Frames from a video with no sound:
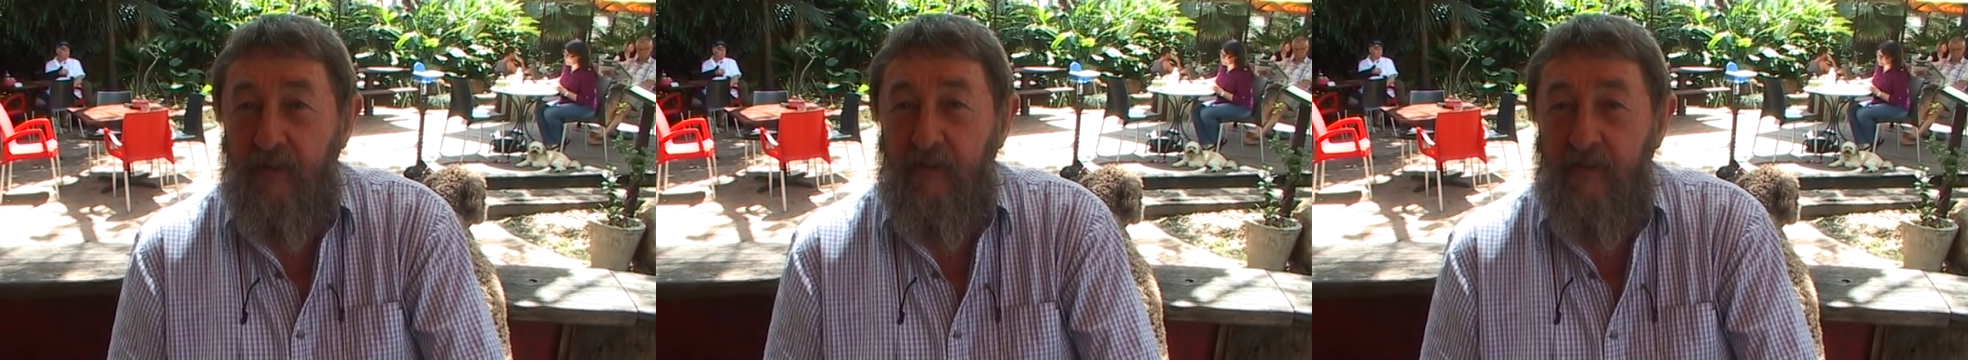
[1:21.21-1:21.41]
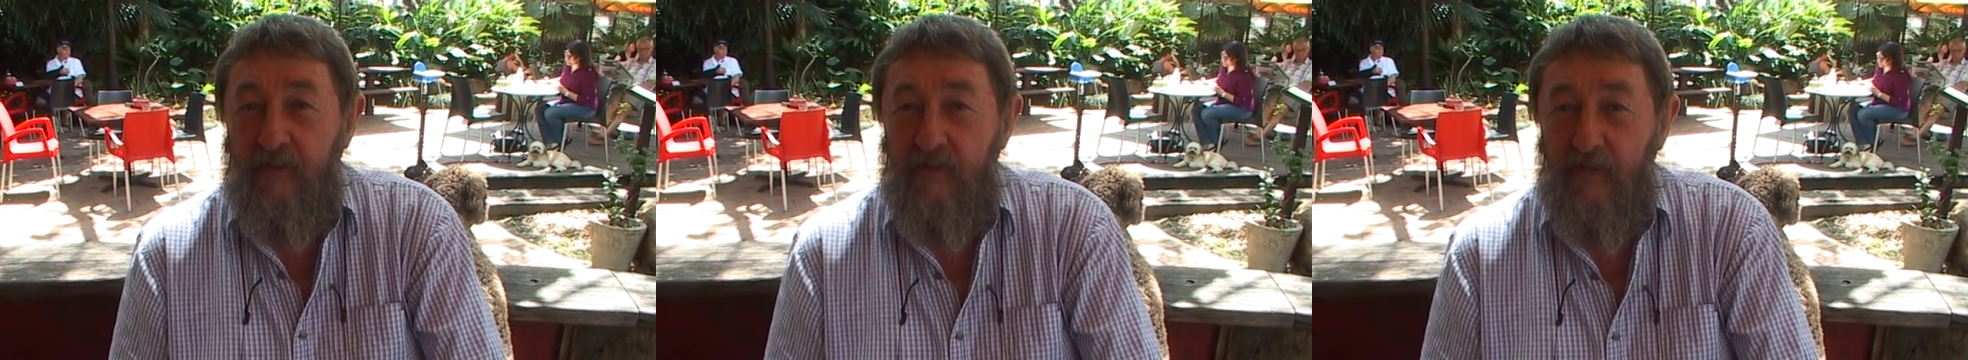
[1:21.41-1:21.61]

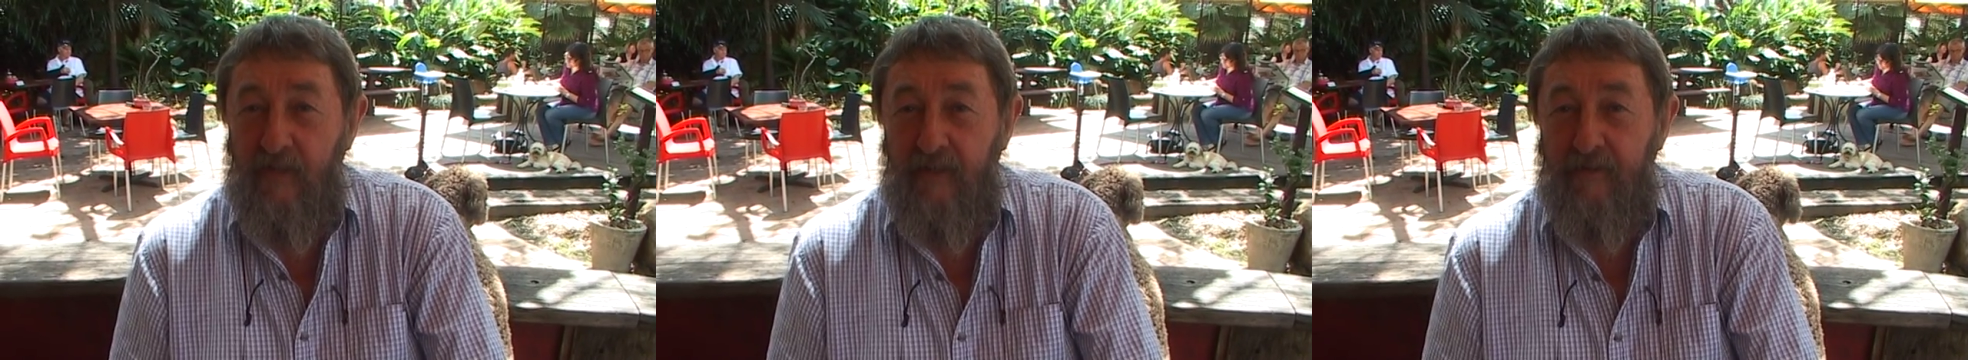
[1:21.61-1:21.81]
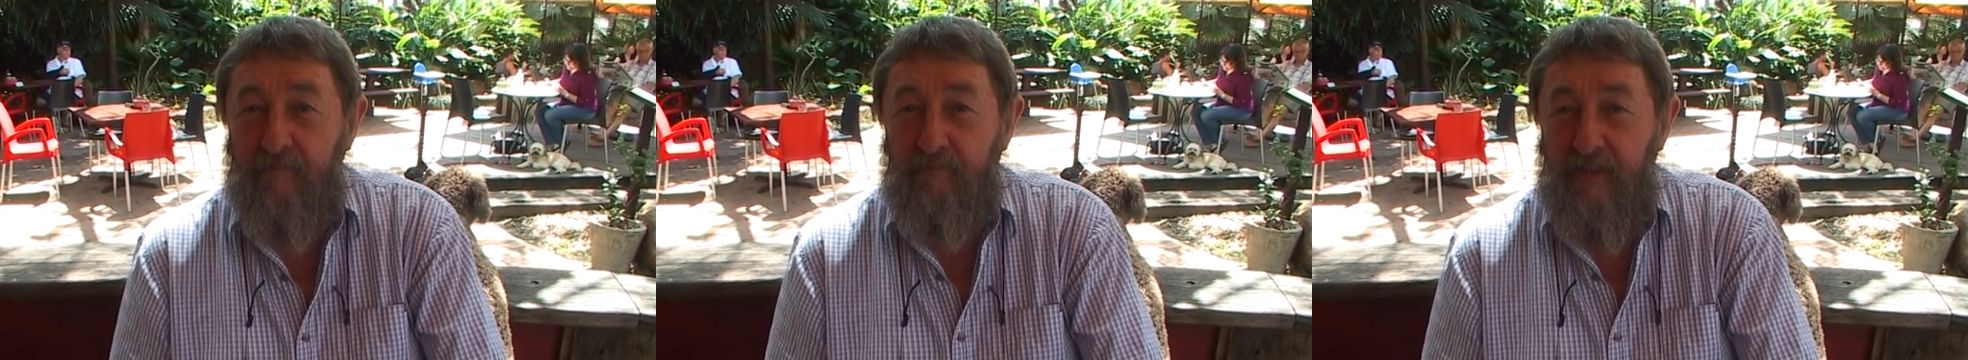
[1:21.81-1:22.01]
in and
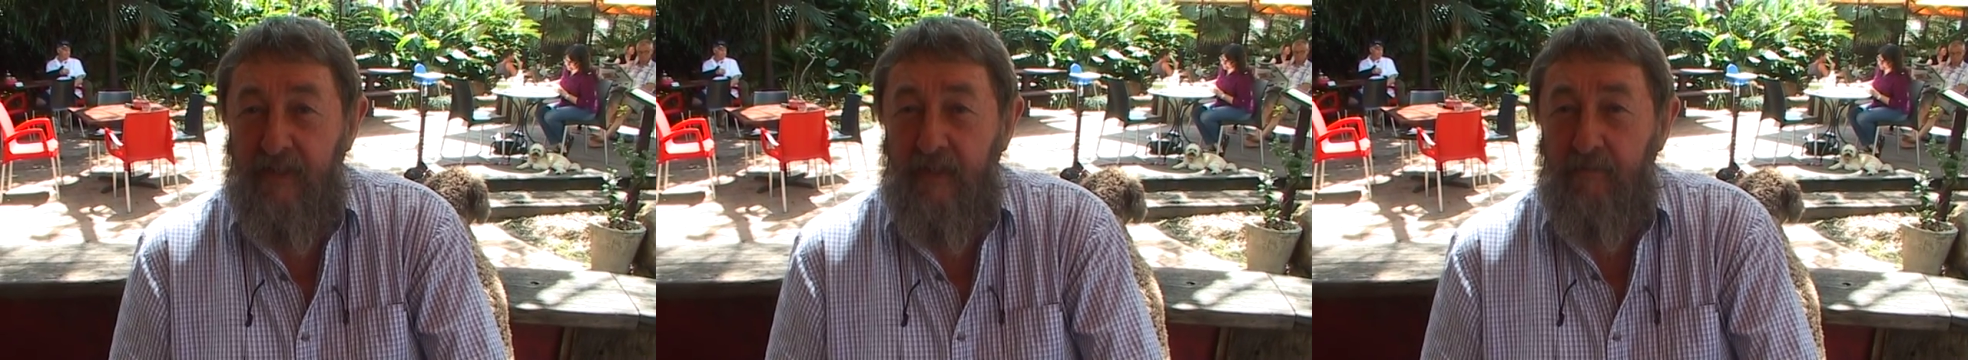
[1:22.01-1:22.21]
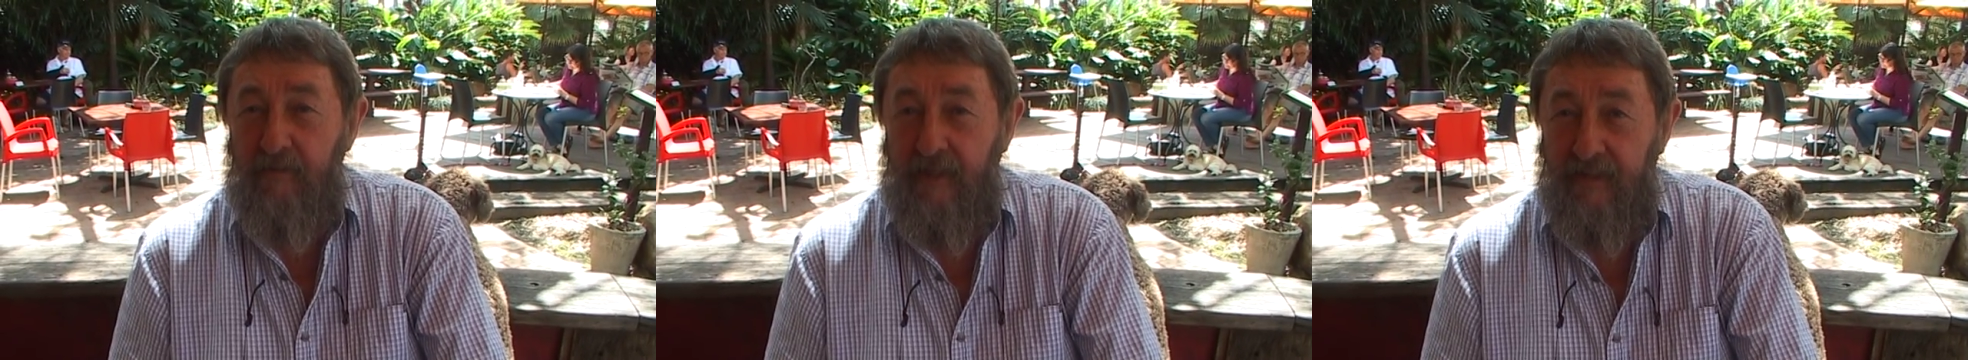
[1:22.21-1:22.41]
try and
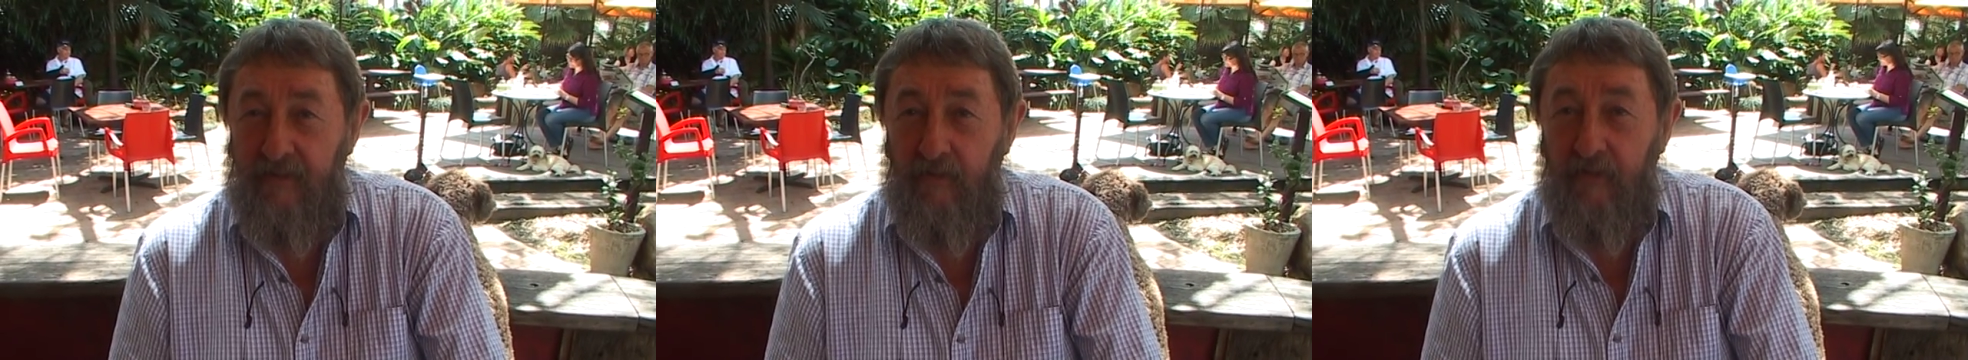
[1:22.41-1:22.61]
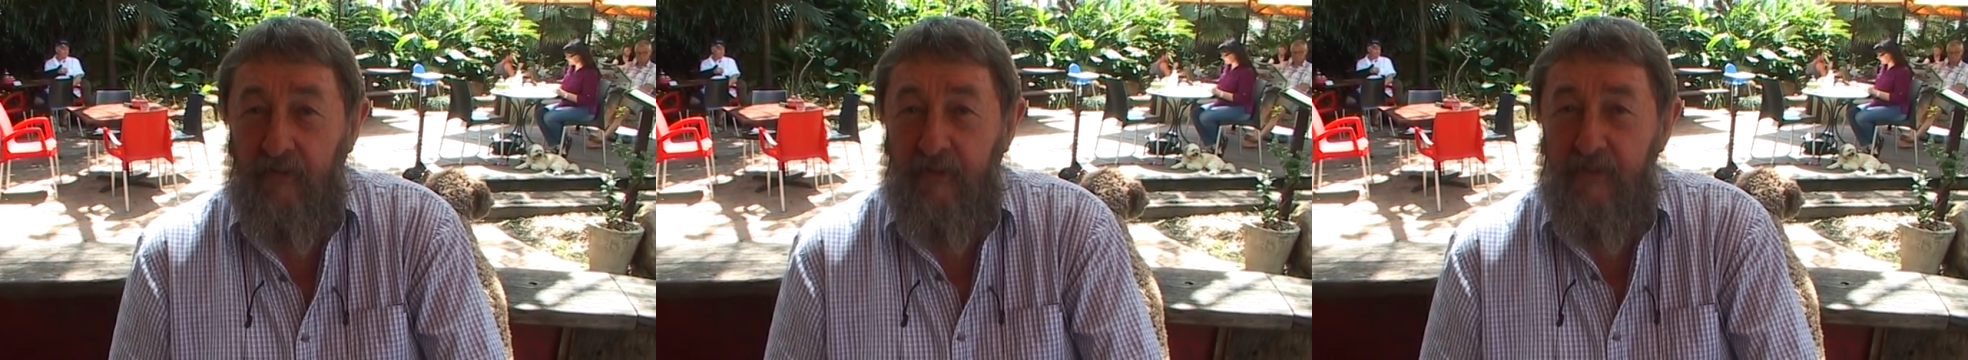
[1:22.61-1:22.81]
piggyback
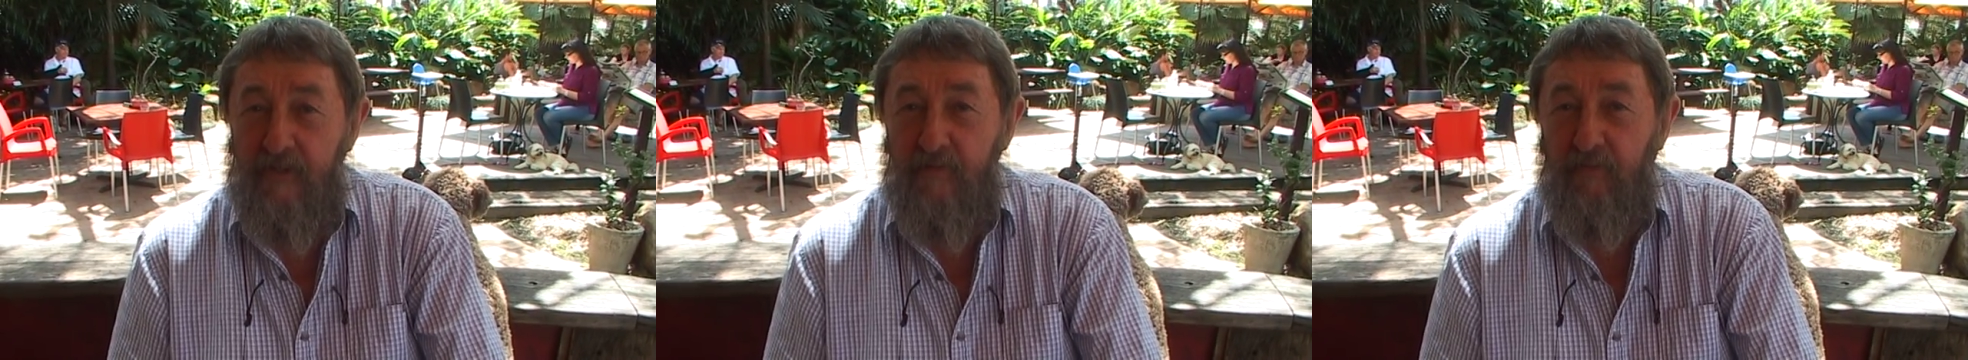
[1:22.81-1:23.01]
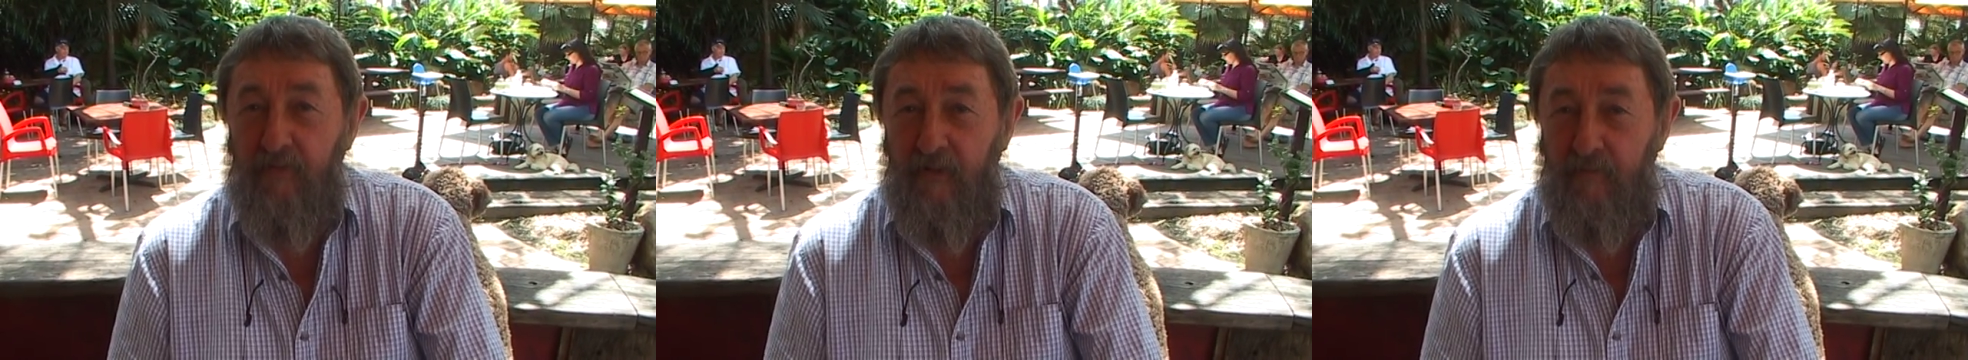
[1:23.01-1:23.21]
on this
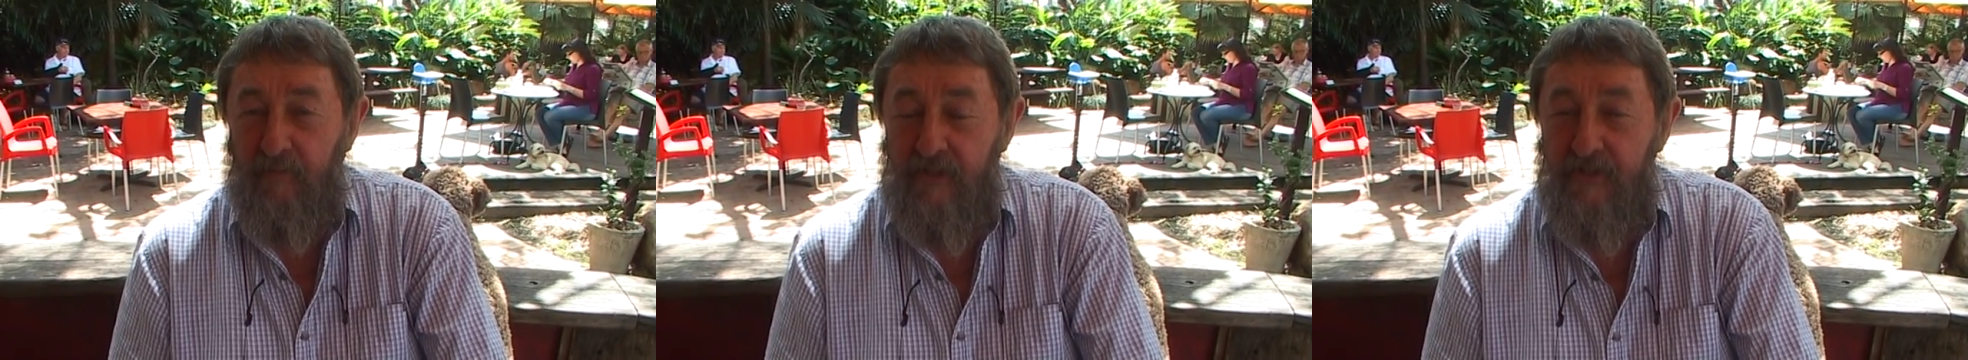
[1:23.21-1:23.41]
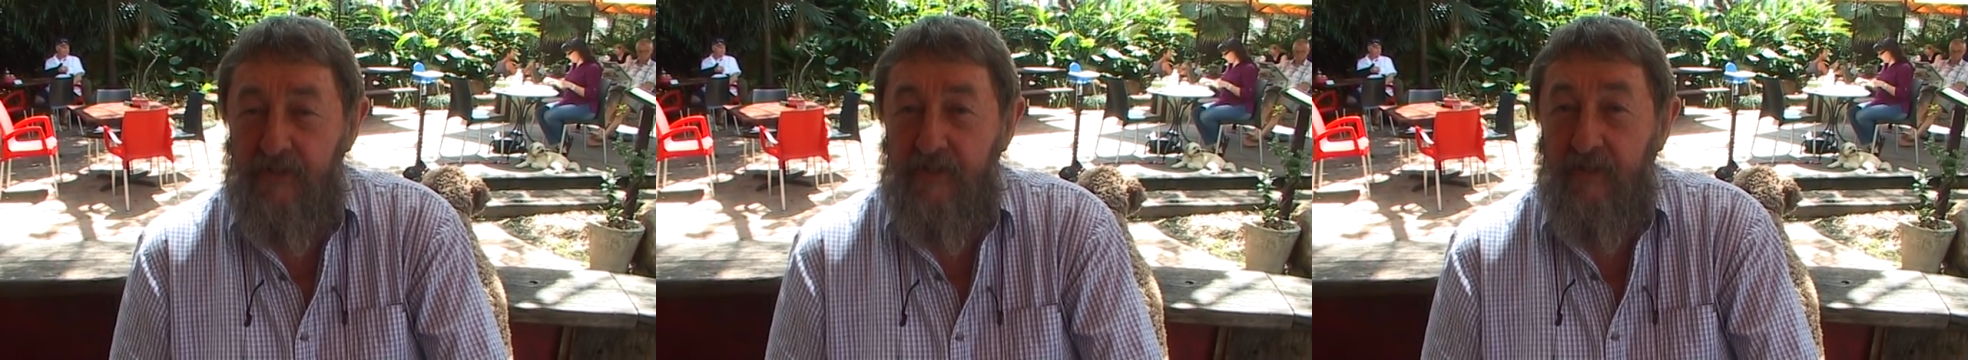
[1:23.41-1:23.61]

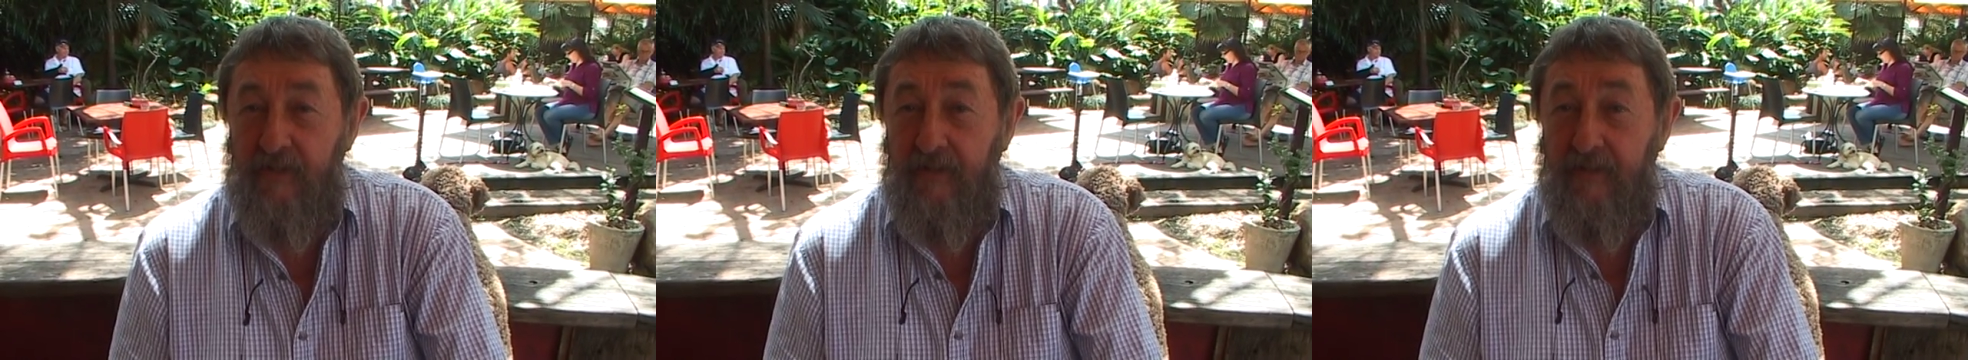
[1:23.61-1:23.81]
promise.